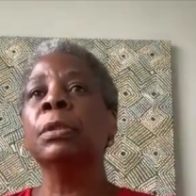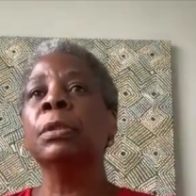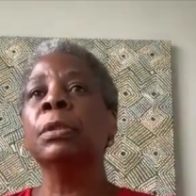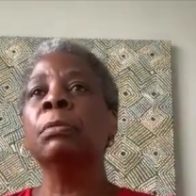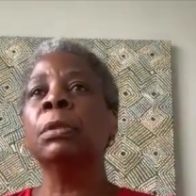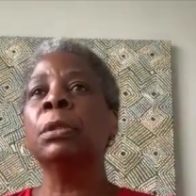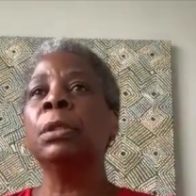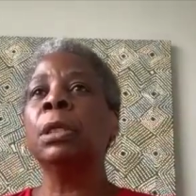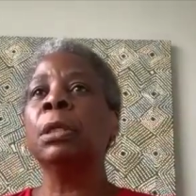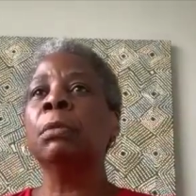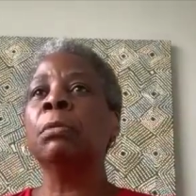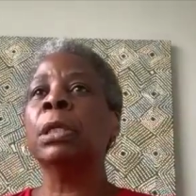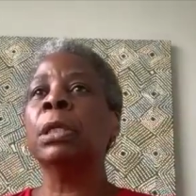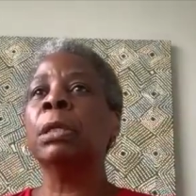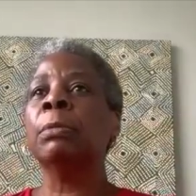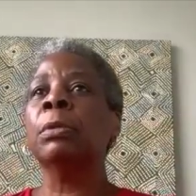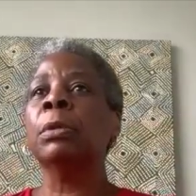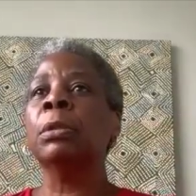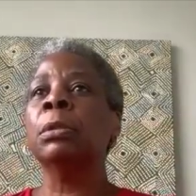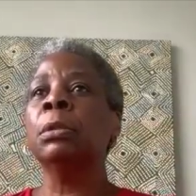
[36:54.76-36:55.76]
what's the other one
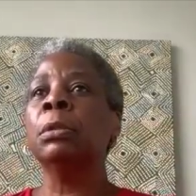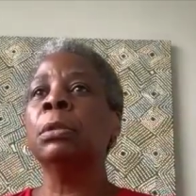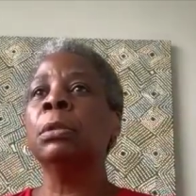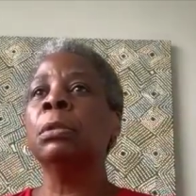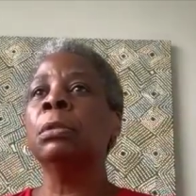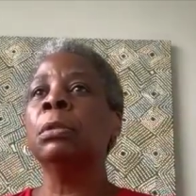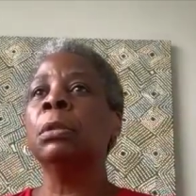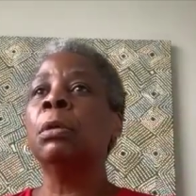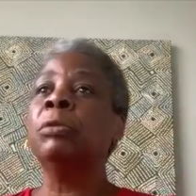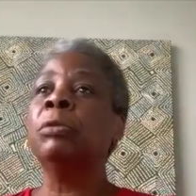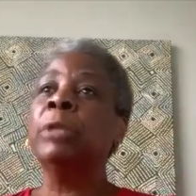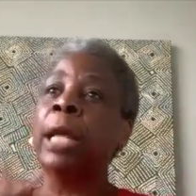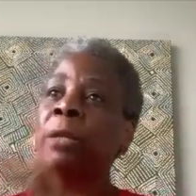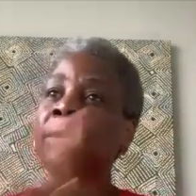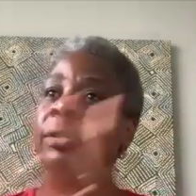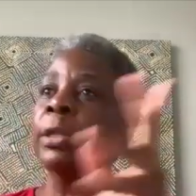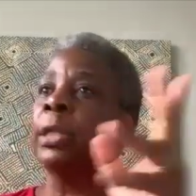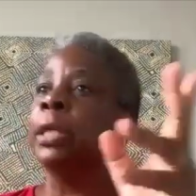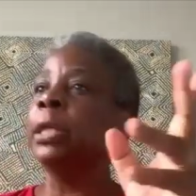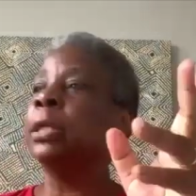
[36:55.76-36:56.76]
I'm on? Oh,
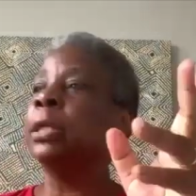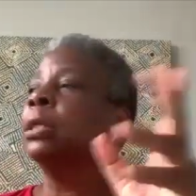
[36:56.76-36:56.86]
Nestle.